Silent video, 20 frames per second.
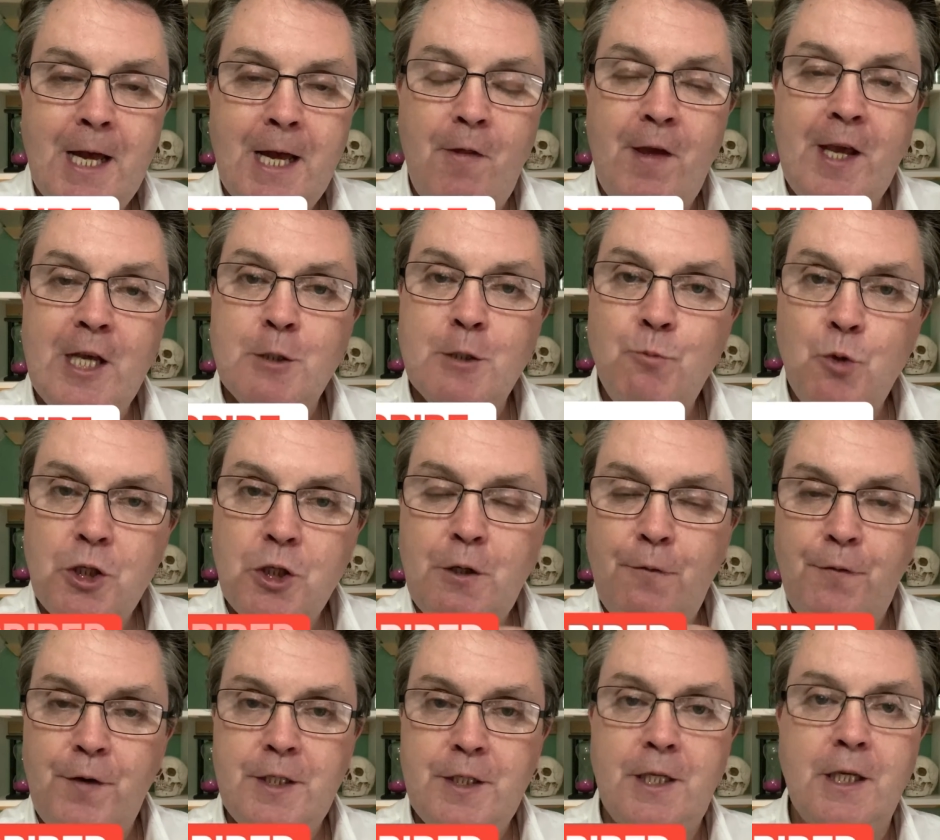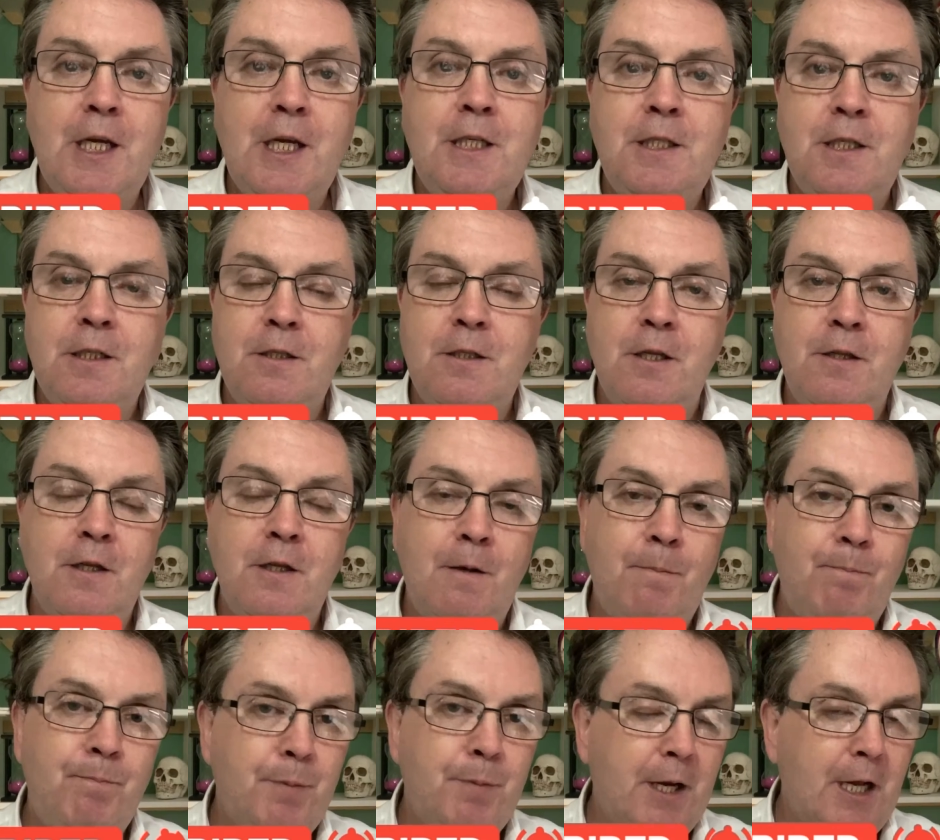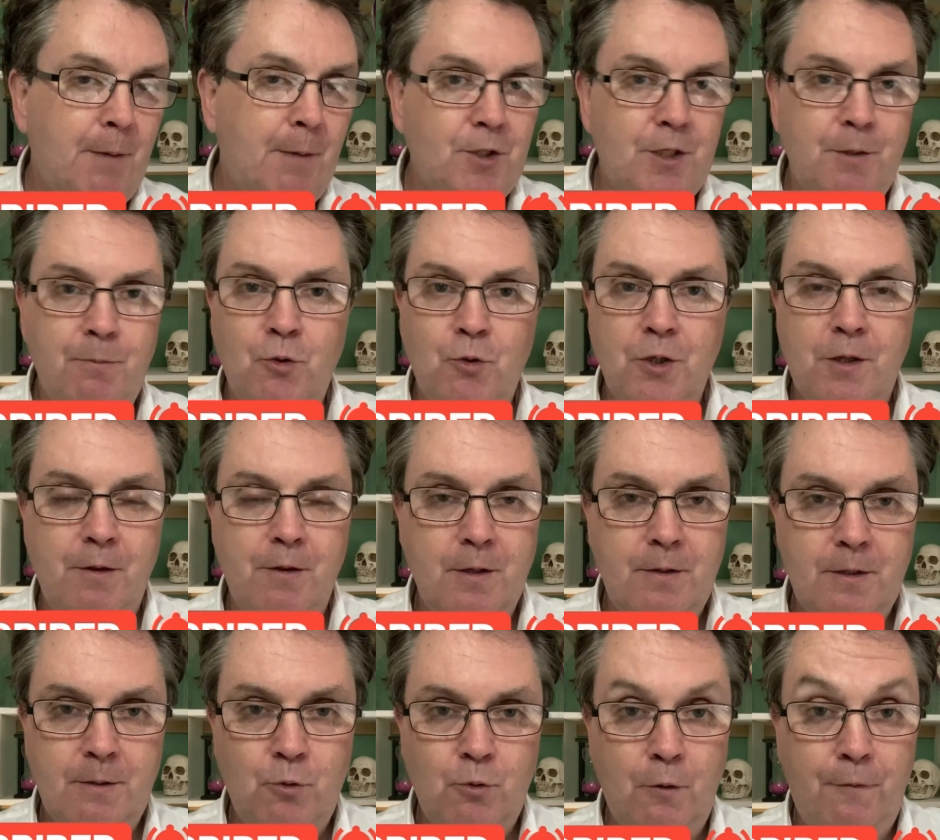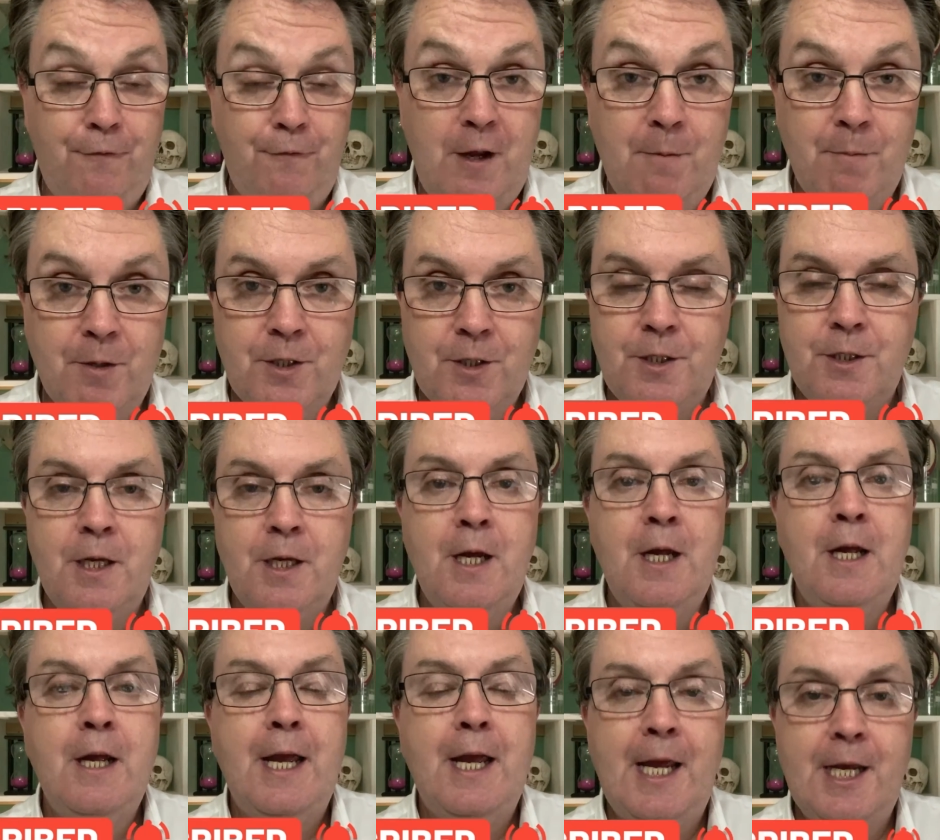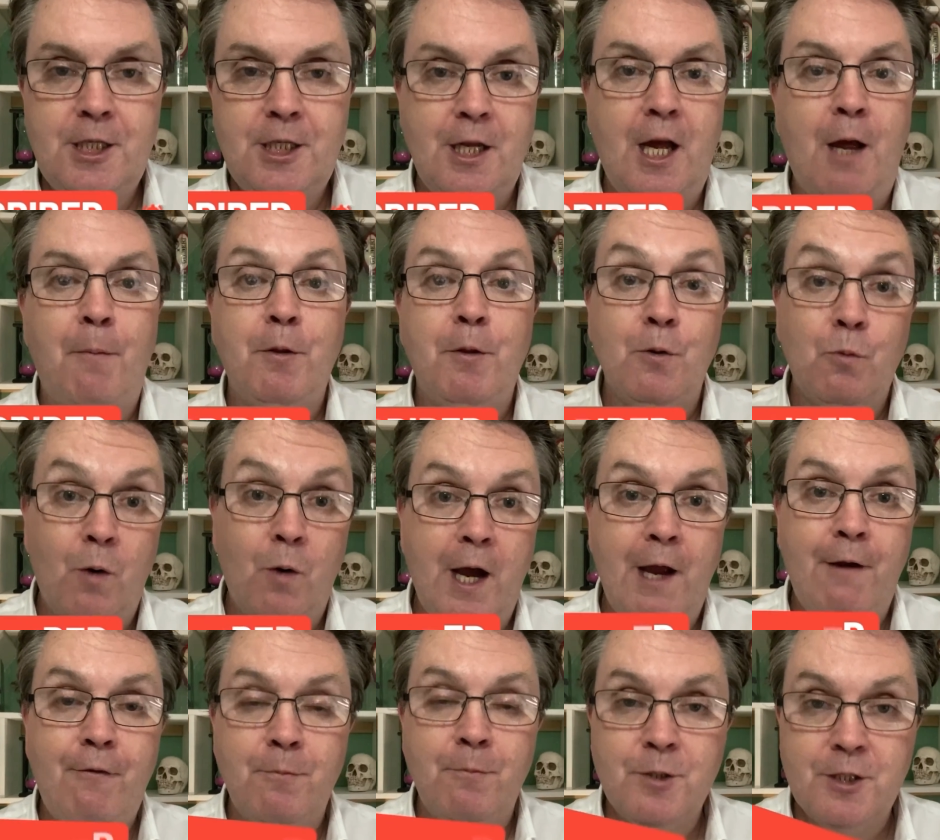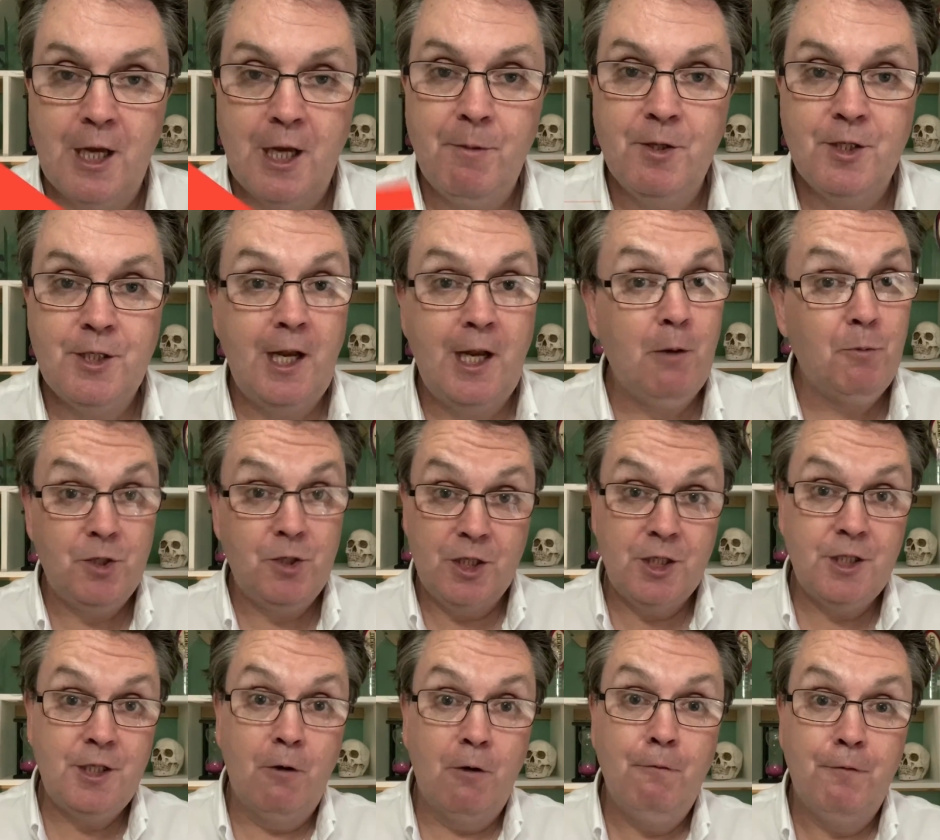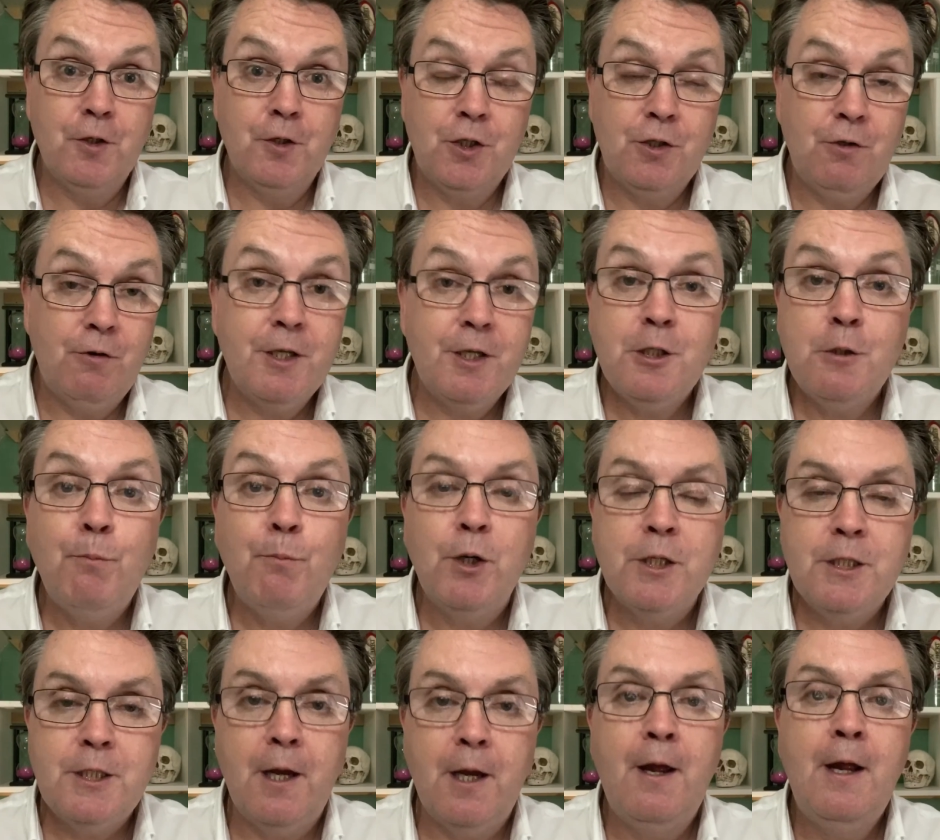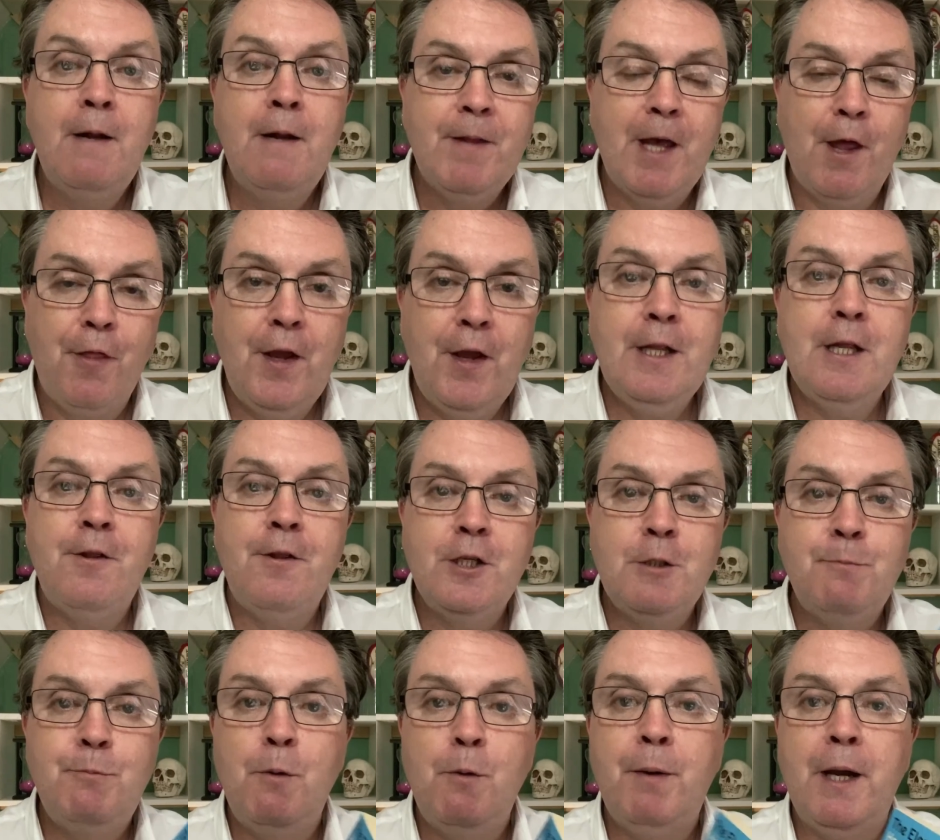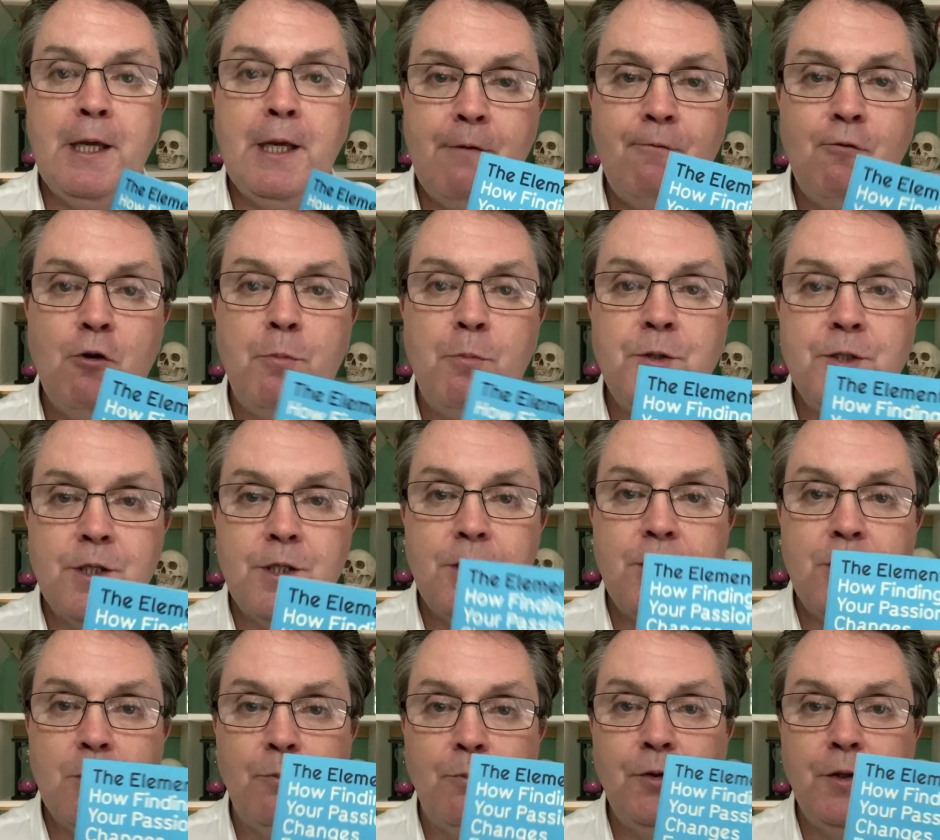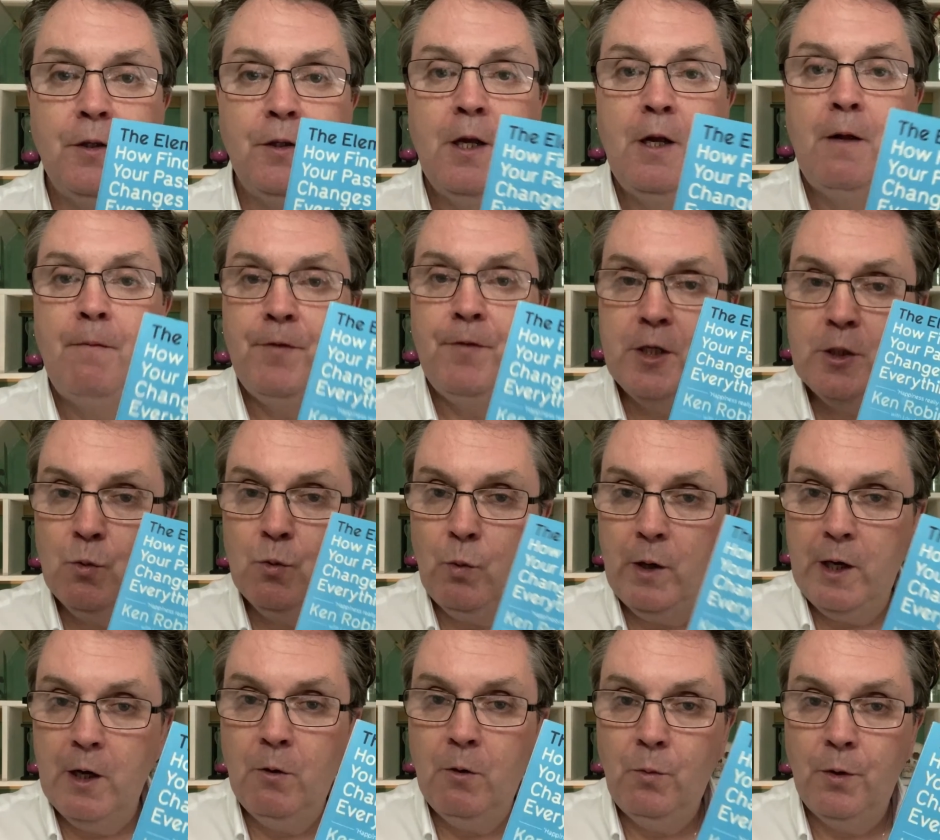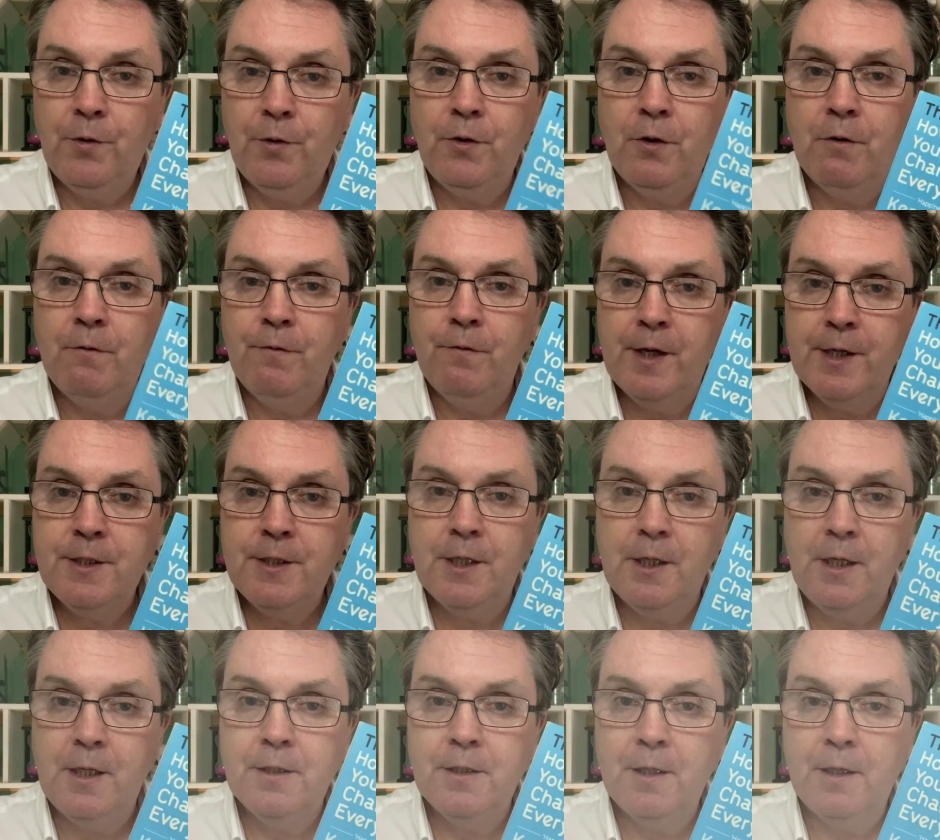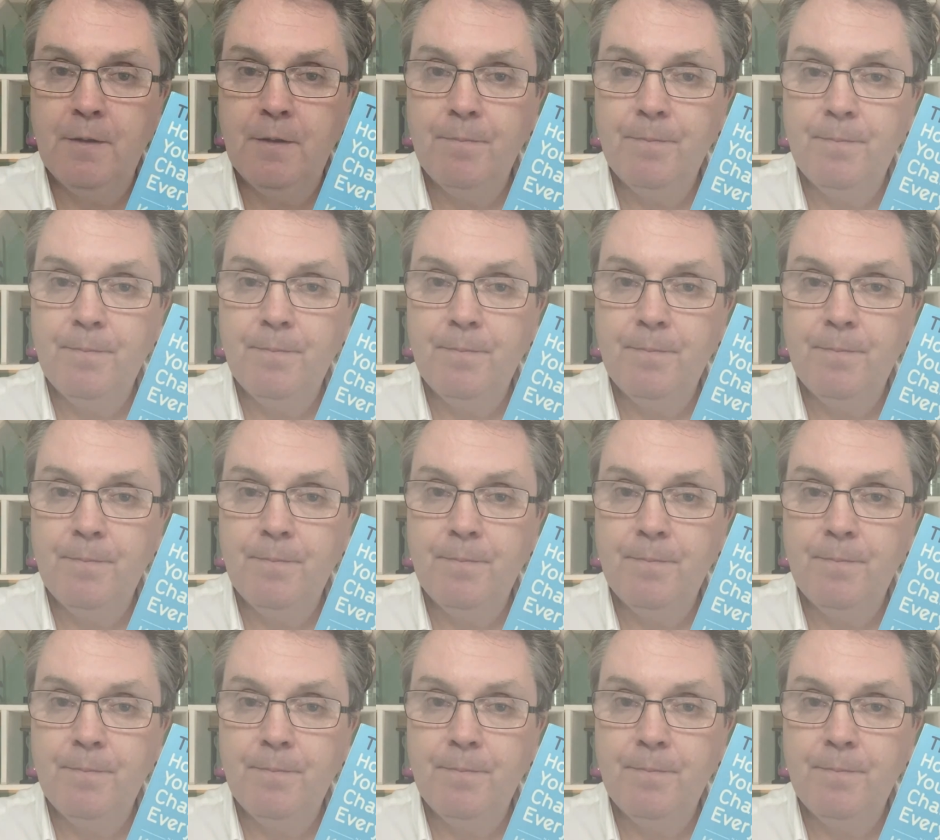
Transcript: I think it's more sophisticated than perhaps the more famous Start With The Why from Simon Sinek, which is still virtuous, but I think that this book by Ken Robinson is something that's well worth you investigating.